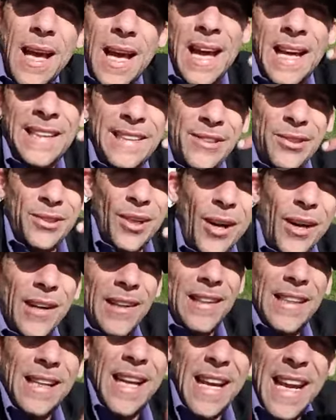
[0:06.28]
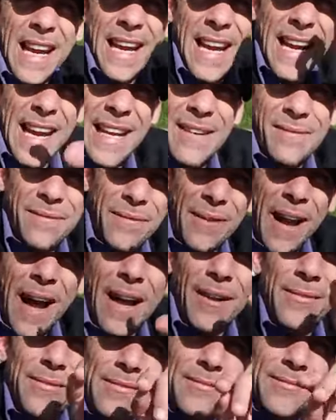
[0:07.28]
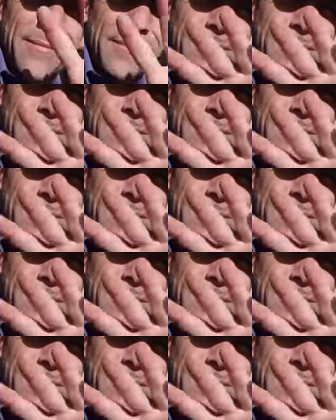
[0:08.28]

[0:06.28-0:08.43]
I start in five.